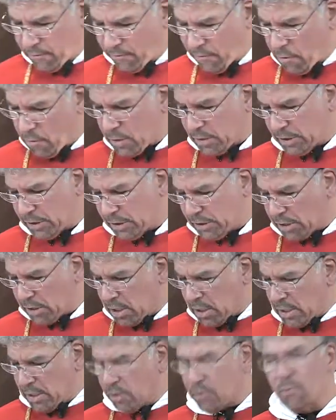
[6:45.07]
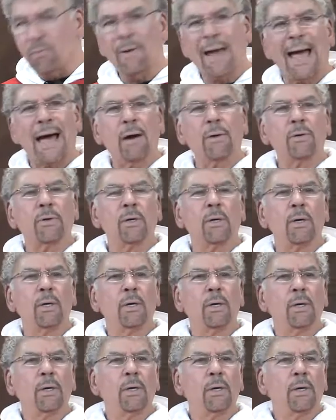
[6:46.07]
focuses on throughout
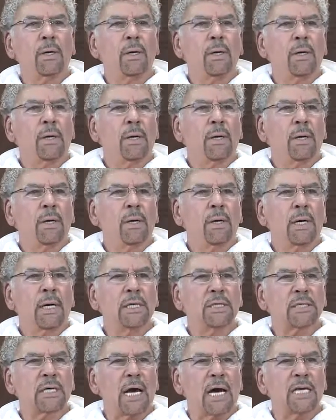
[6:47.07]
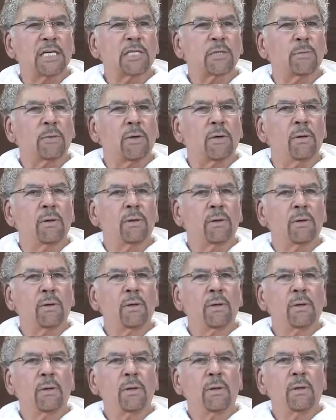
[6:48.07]
his gospel.
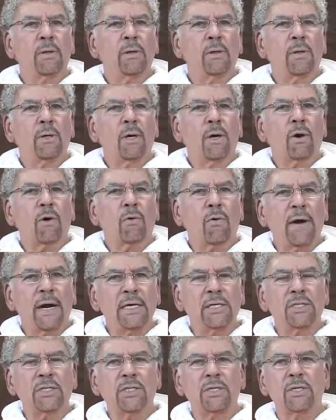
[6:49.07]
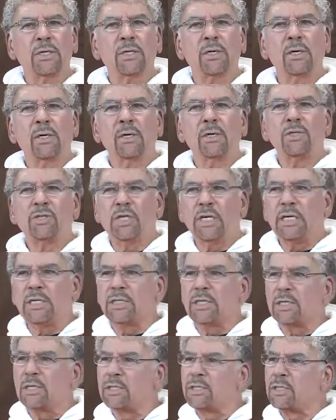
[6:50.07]
Christ,
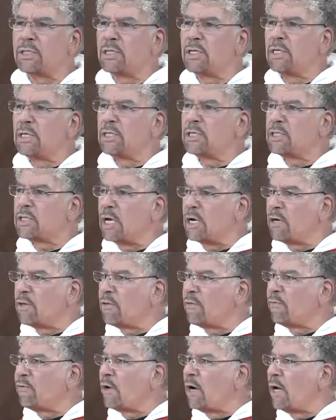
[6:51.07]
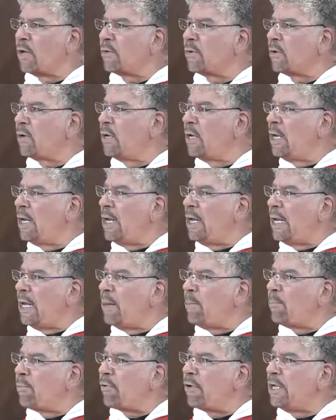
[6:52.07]
Jesus, Son of the Father,
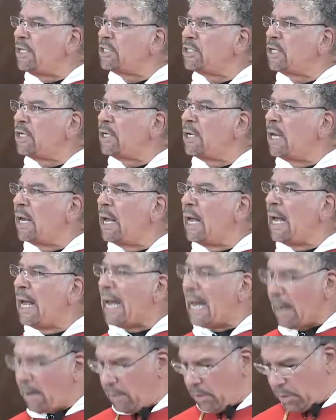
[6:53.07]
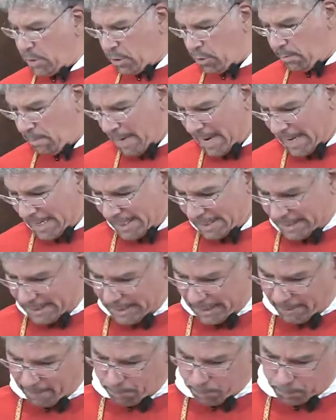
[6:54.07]
embracing our
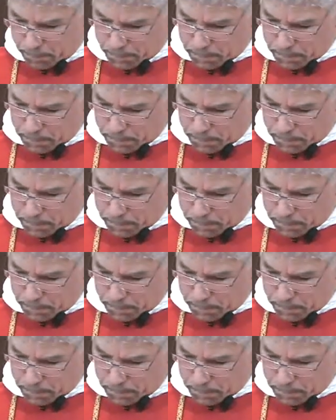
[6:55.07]
humanity.